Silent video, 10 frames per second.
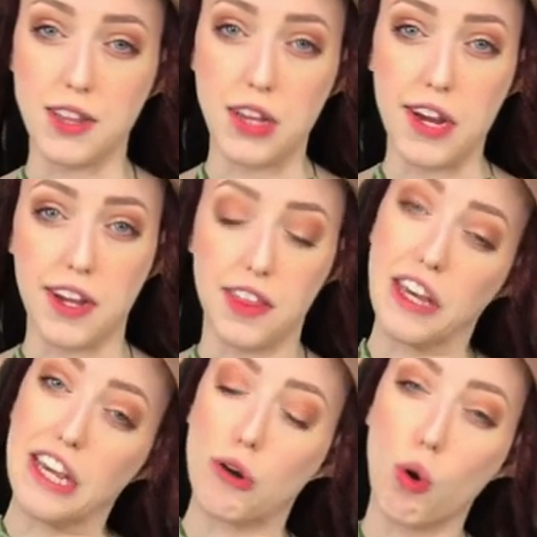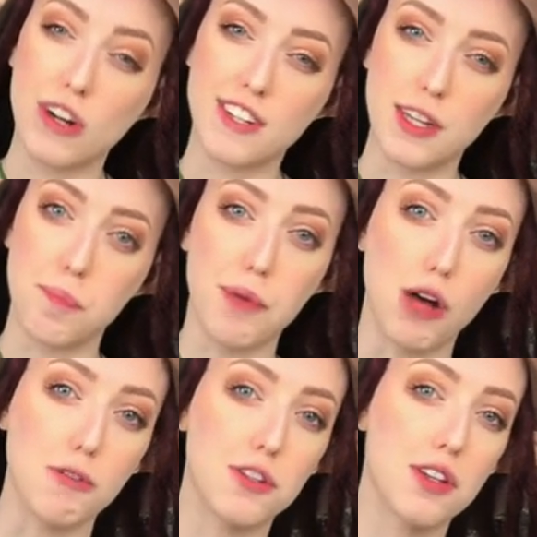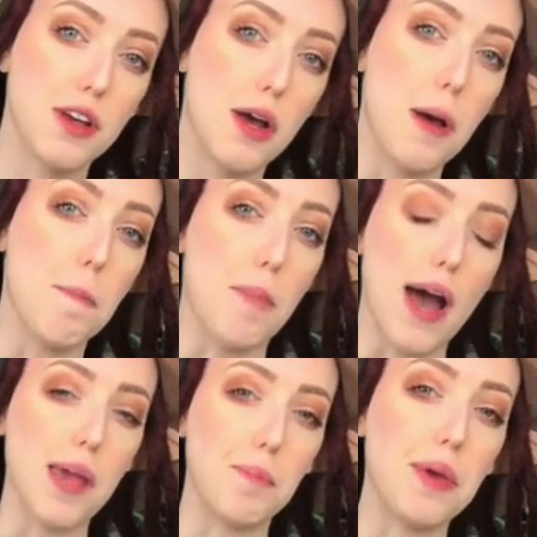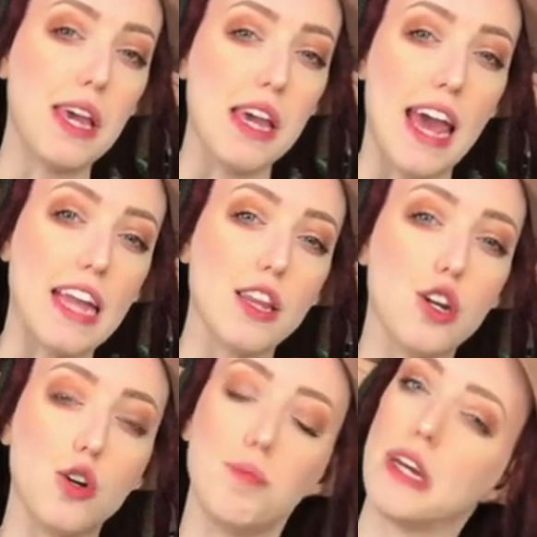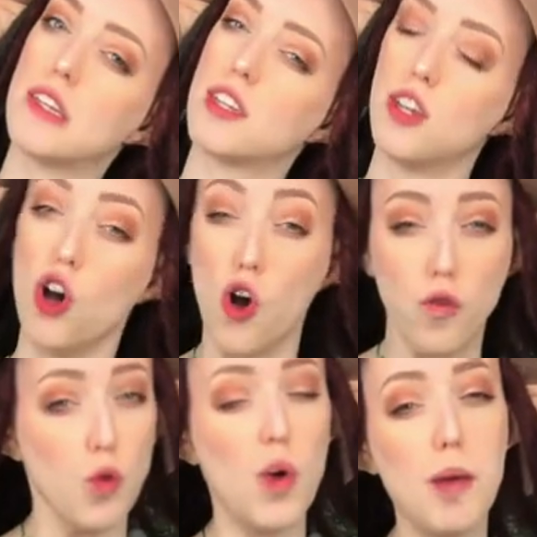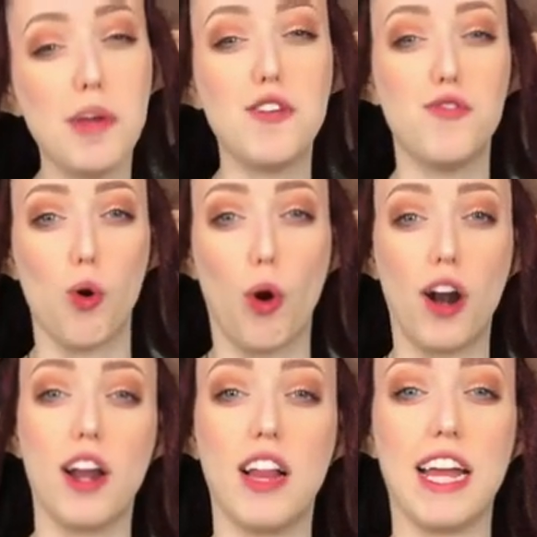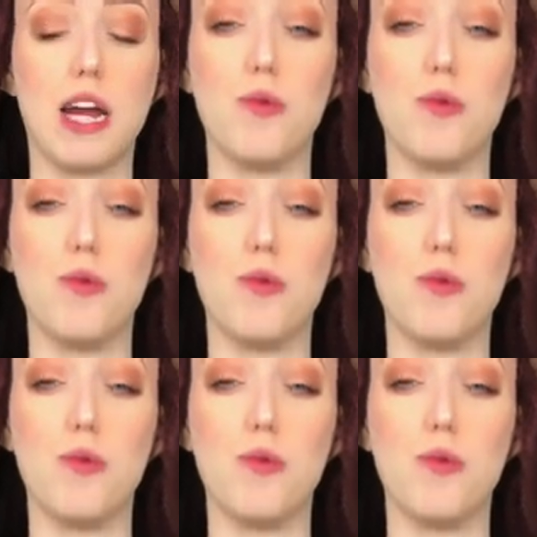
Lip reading: think the corset belt might be a little bit overwhelming for like a